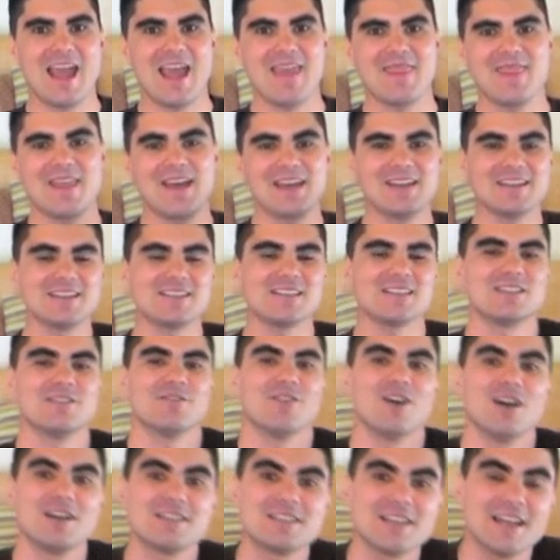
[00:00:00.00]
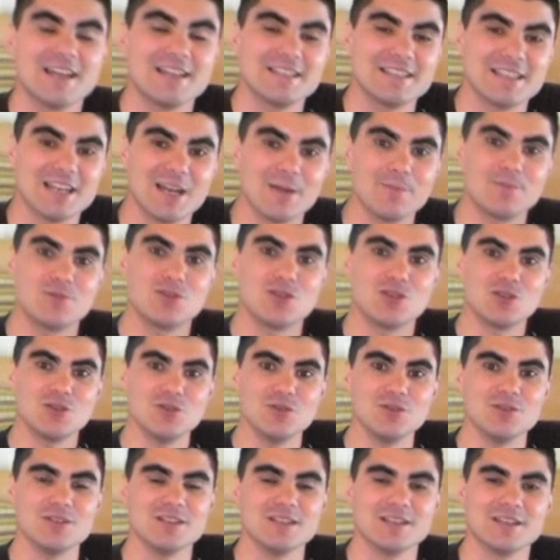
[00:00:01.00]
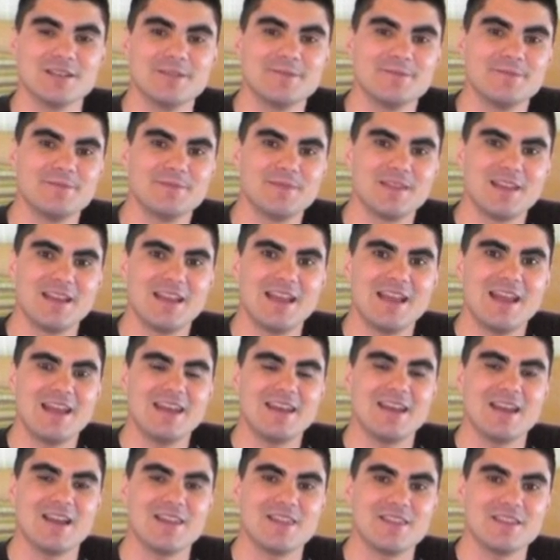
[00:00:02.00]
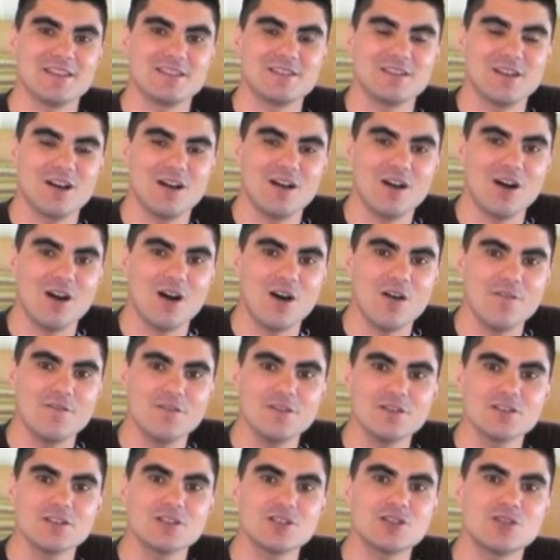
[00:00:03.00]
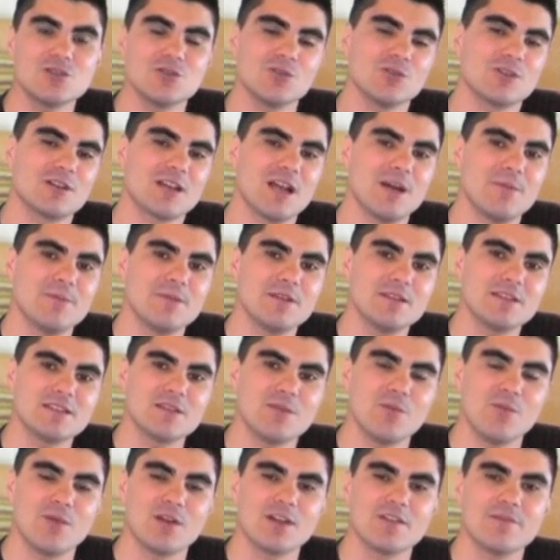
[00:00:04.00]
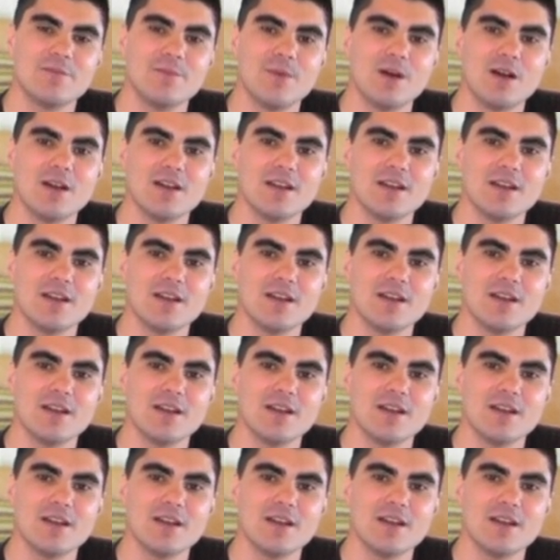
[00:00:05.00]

and that is the device I ended up choosing. Now there's obvious shortcomings, and one of